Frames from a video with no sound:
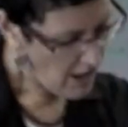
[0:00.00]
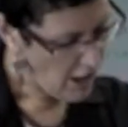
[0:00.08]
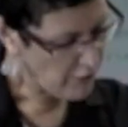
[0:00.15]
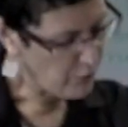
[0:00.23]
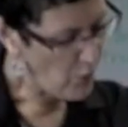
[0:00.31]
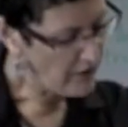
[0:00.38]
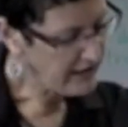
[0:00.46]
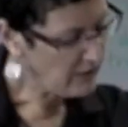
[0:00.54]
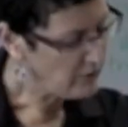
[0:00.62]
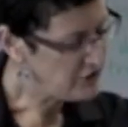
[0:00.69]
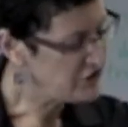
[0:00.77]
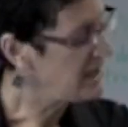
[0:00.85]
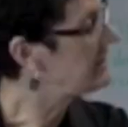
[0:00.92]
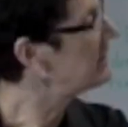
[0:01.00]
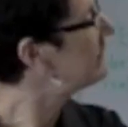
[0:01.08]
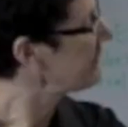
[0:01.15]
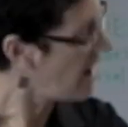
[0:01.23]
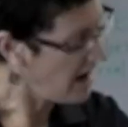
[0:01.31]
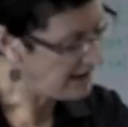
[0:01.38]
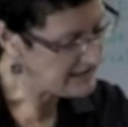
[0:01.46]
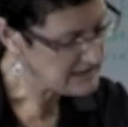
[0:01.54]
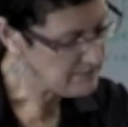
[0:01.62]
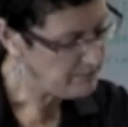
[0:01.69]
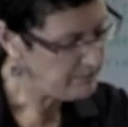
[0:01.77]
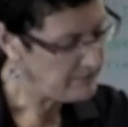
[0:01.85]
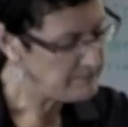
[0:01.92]
of working with gendered violence,
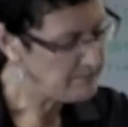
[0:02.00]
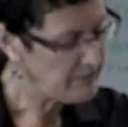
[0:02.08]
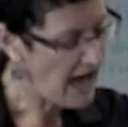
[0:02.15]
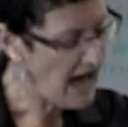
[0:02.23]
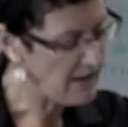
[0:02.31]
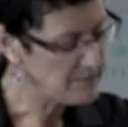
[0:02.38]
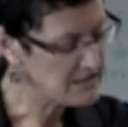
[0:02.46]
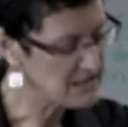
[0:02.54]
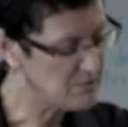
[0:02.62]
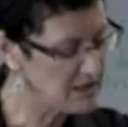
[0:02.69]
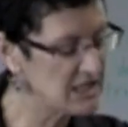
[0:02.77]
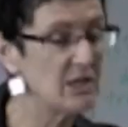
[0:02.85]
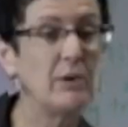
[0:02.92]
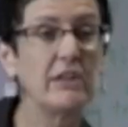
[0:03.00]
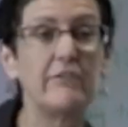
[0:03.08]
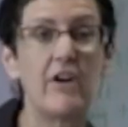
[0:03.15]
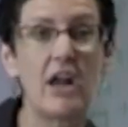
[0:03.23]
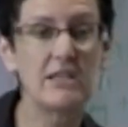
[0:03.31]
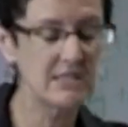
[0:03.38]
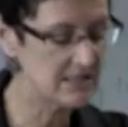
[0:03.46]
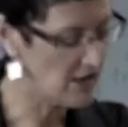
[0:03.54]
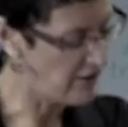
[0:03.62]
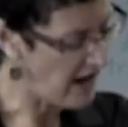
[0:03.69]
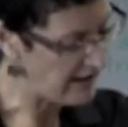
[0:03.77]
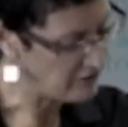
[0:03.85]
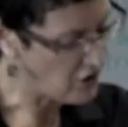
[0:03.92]
perhaps especially where the violence is
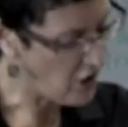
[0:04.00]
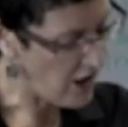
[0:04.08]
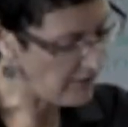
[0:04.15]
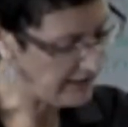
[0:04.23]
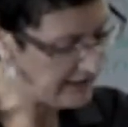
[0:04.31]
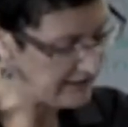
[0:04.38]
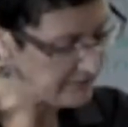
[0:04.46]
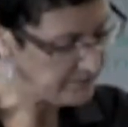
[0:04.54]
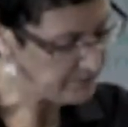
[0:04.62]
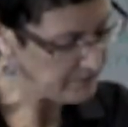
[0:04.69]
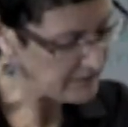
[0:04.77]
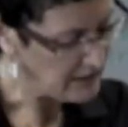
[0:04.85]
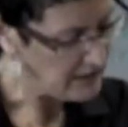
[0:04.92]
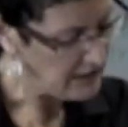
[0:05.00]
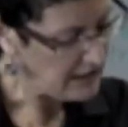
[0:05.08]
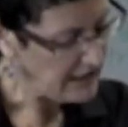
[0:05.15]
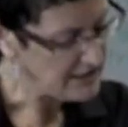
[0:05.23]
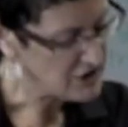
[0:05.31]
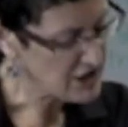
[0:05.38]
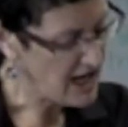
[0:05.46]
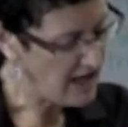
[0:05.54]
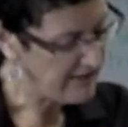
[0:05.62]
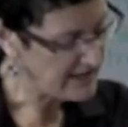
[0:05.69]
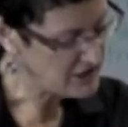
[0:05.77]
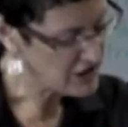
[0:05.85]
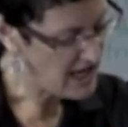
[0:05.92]
ongoing. Cha
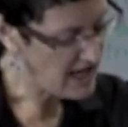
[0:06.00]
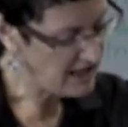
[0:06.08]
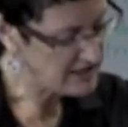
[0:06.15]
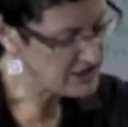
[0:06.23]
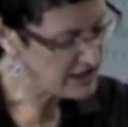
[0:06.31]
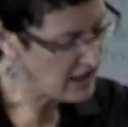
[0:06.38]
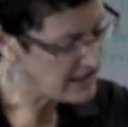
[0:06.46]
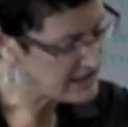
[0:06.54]
they challenge the